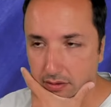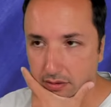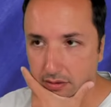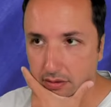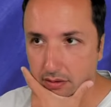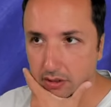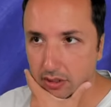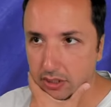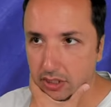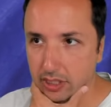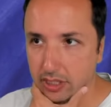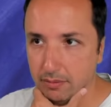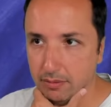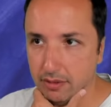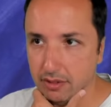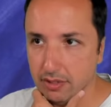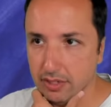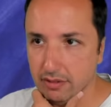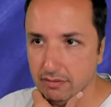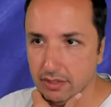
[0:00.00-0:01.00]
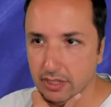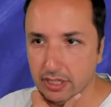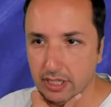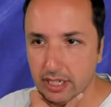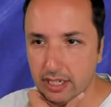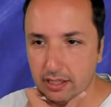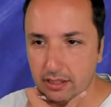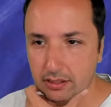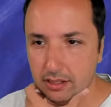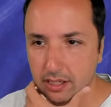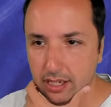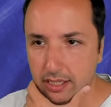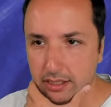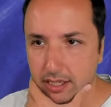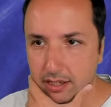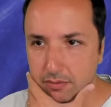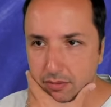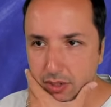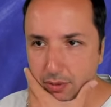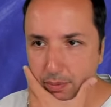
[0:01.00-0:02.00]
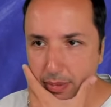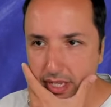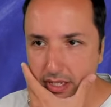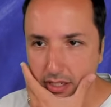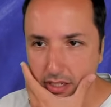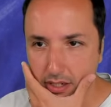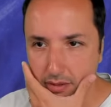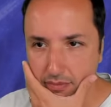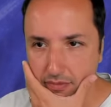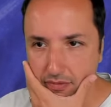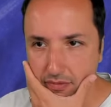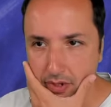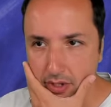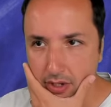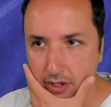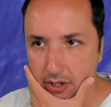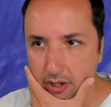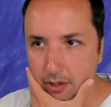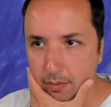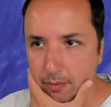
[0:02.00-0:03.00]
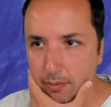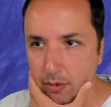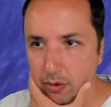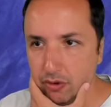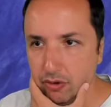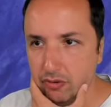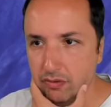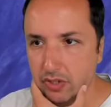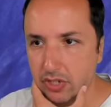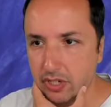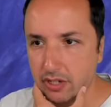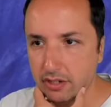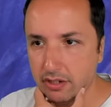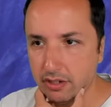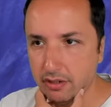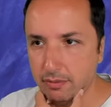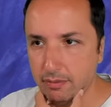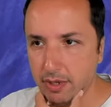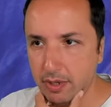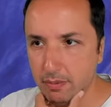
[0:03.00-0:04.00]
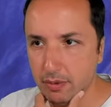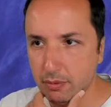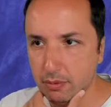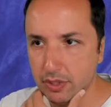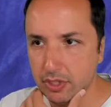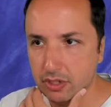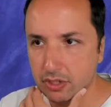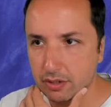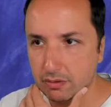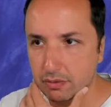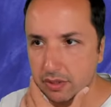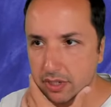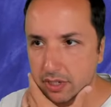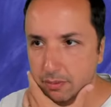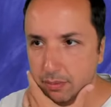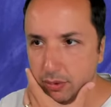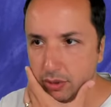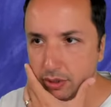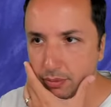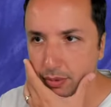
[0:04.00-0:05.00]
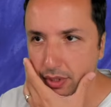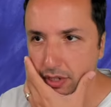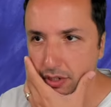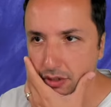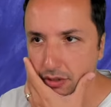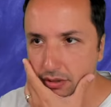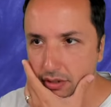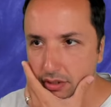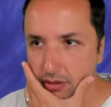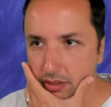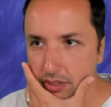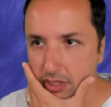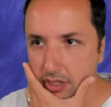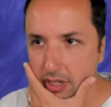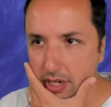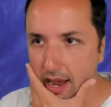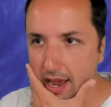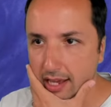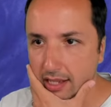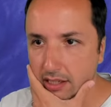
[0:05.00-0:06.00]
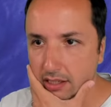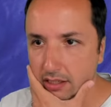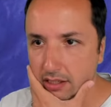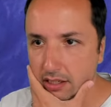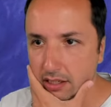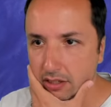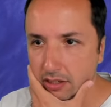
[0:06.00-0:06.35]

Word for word: Not time to save the knight. Let him spend some moves here. Maybe we just want to put pressure on the knight.